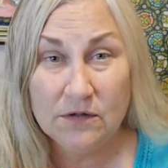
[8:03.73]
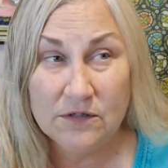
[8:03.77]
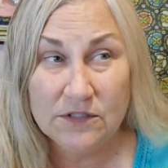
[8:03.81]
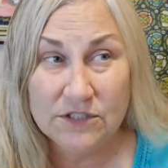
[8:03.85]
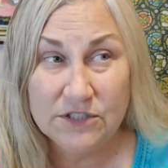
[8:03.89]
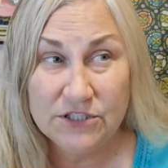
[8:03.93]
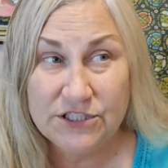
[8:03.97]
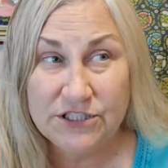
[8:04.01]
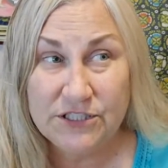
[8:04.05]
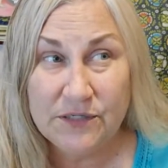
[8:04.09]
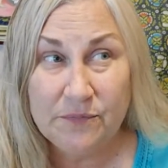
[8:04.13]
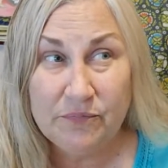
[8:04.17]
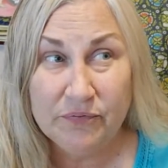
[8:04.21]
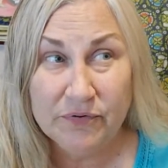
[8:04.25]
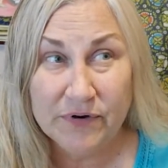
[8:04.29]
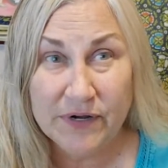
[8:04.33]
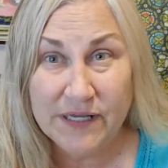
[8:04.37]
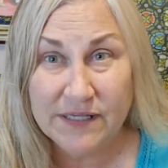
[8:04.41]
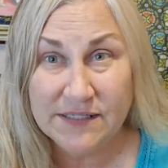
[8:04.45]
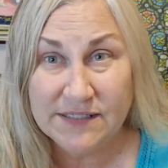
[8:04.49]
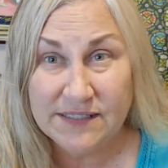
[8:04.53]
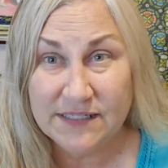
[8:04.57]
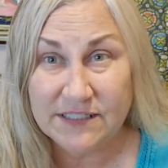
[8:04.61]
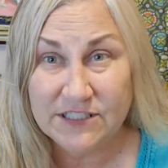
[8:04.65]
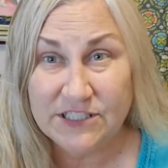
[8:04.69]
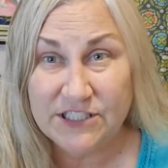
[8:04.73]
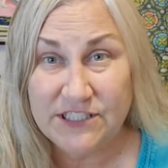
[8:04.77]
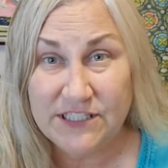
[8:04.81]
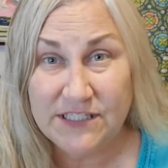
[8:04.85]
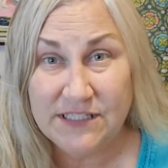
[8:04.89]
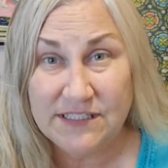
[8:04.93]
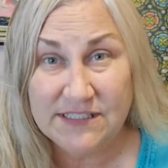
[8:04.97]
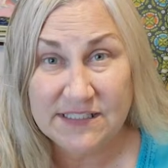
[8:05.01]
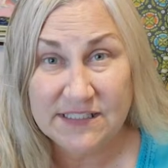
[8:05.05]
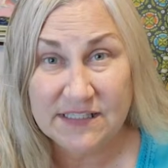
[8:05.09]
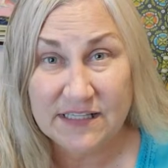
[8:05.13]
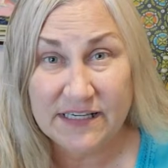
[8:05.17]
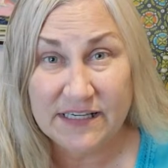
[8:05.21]
she brings it.
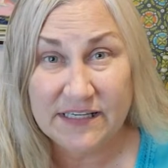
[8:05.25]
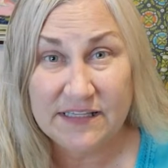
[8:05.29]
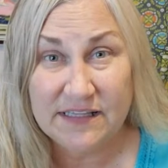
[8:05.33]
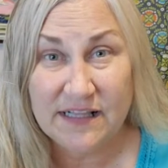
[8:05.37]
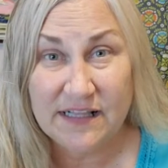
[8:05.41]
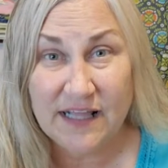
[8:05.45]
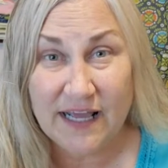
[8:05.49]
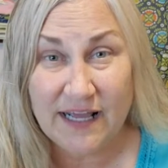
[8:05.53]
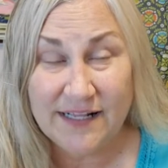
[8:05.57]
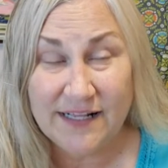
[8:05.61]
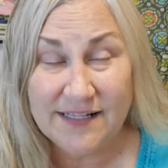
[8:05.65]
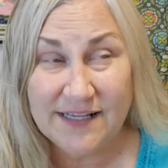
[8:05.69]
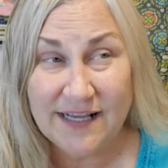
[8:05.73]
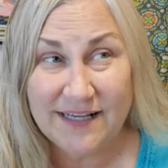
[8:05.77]
She's like I,